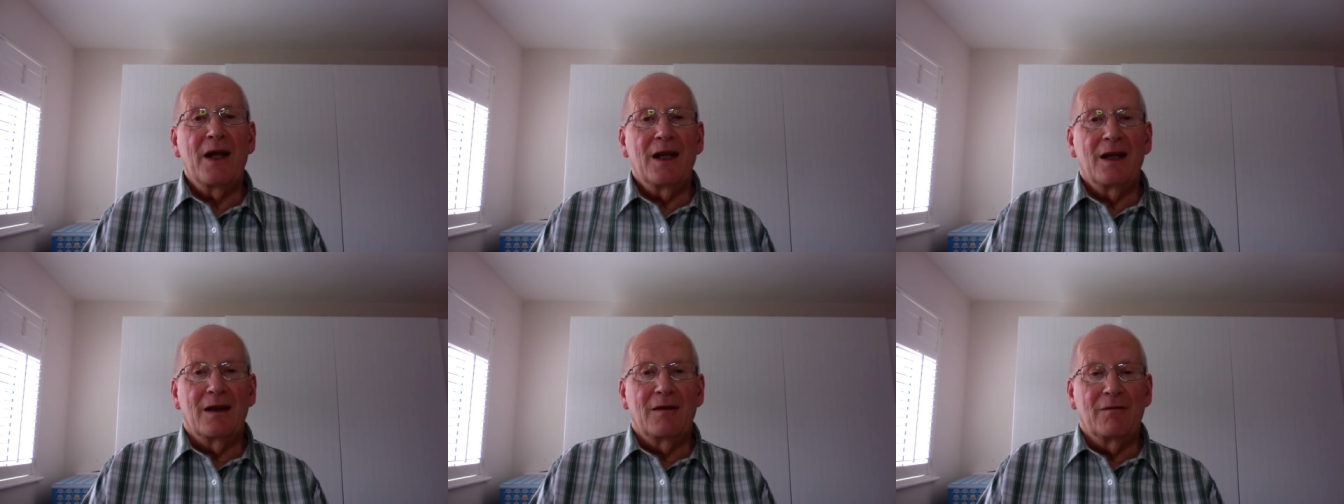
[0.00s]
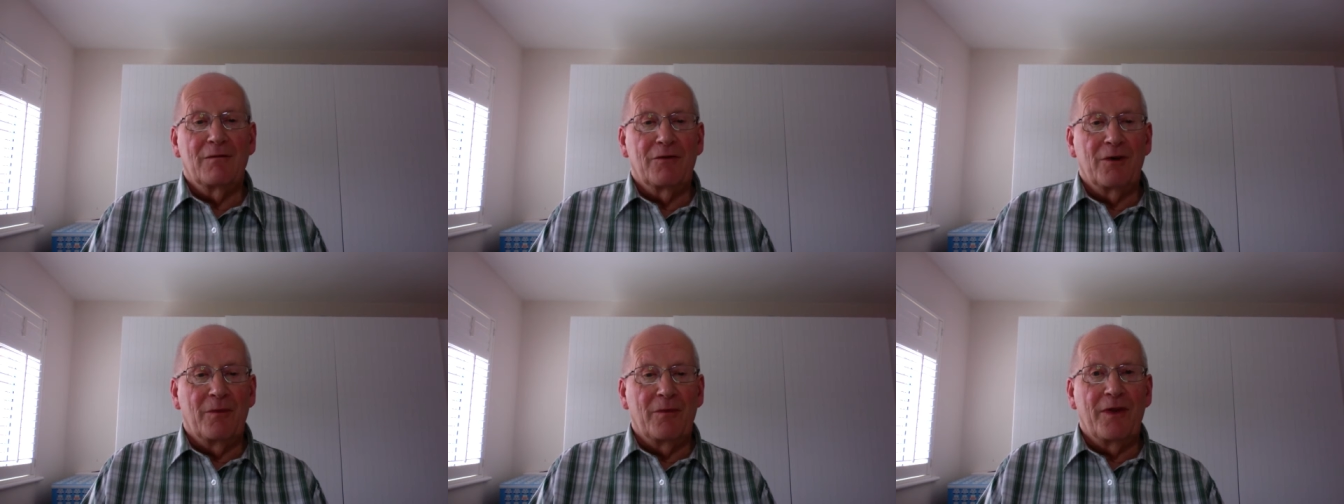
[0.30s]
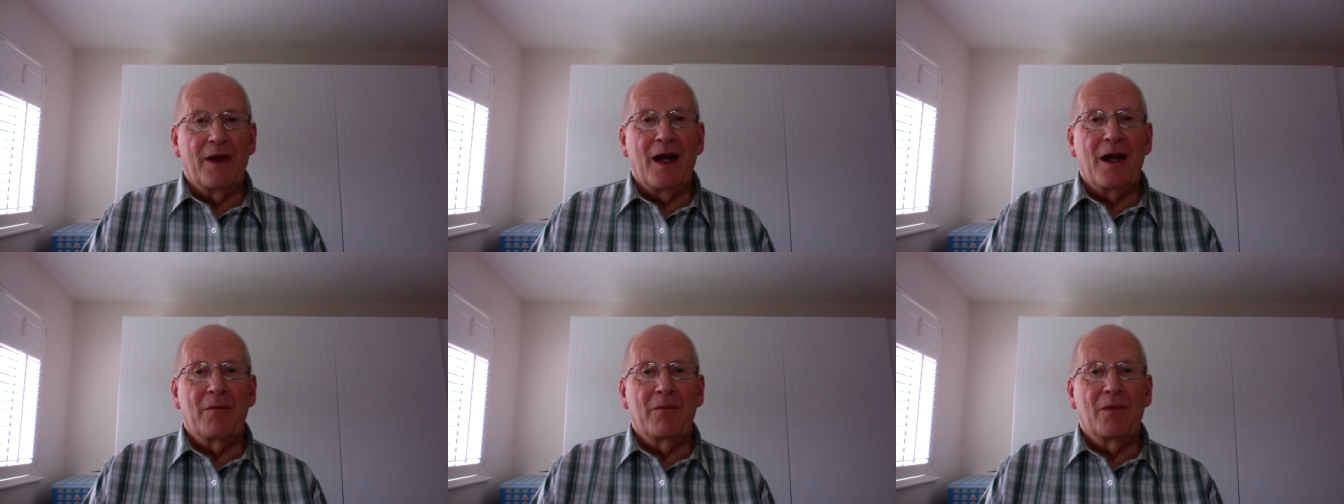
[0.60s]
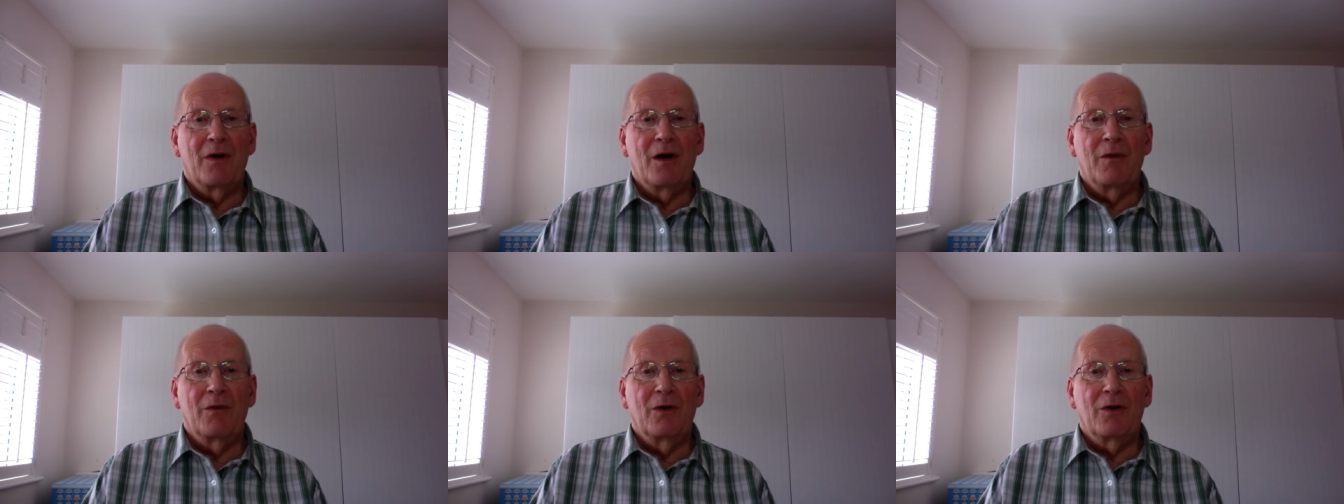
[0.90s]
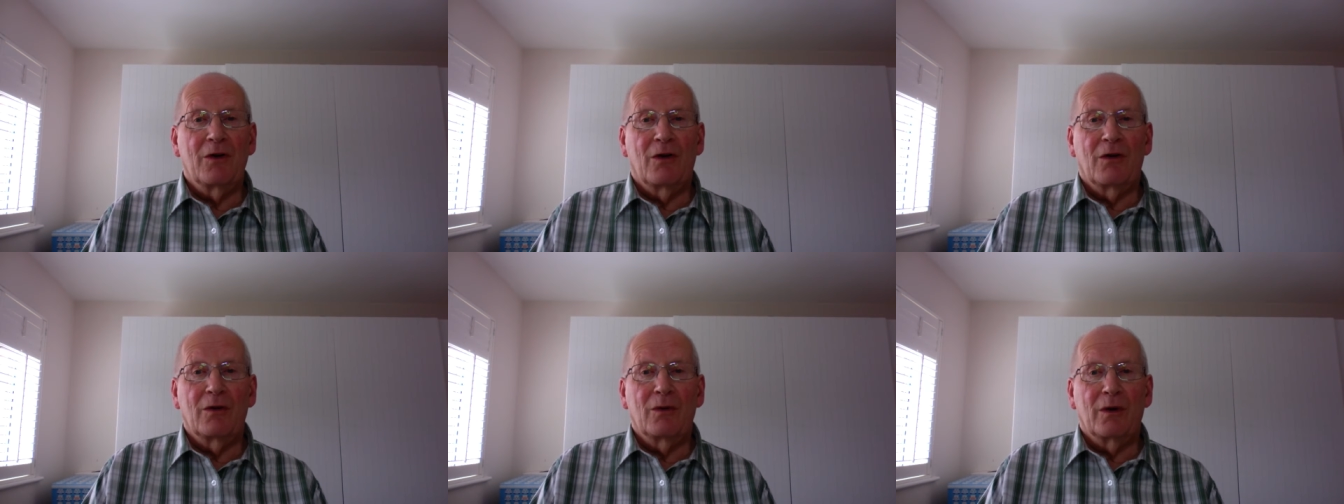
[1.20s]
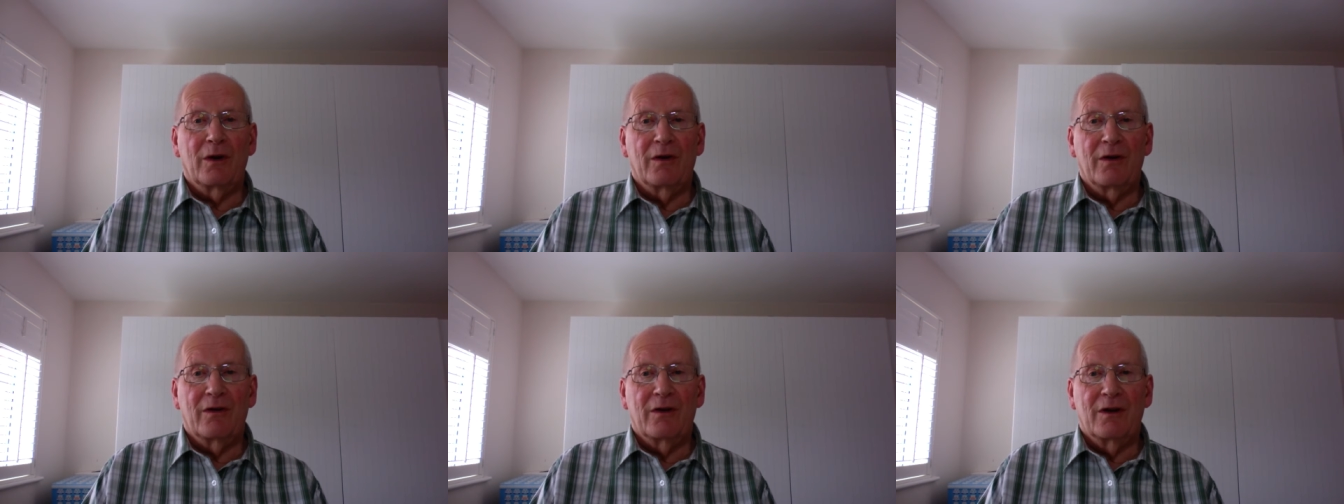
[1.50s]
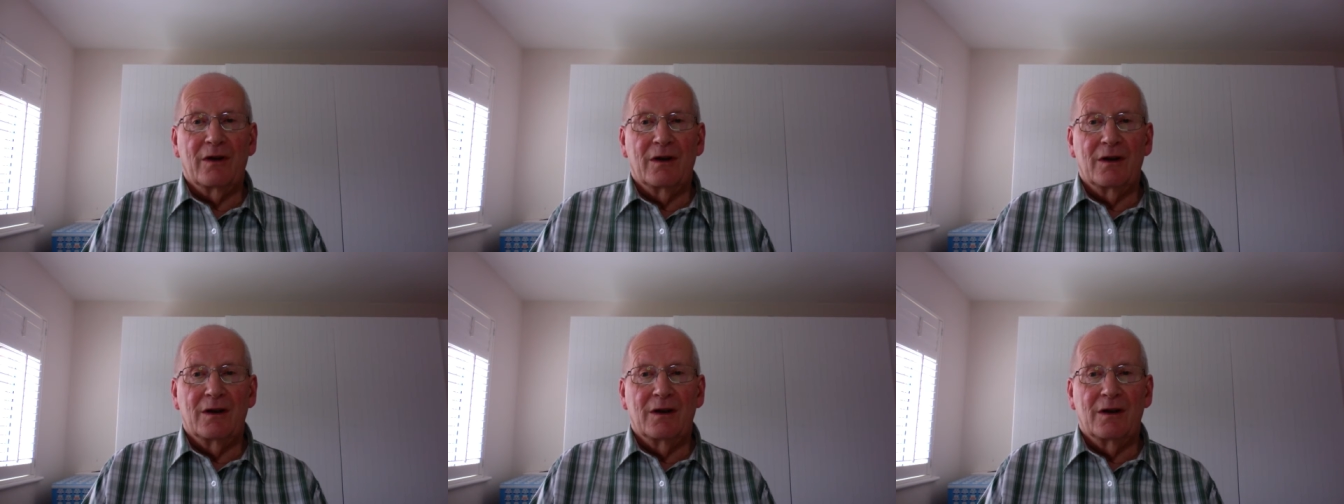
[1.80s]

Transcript: him from that moment onwards.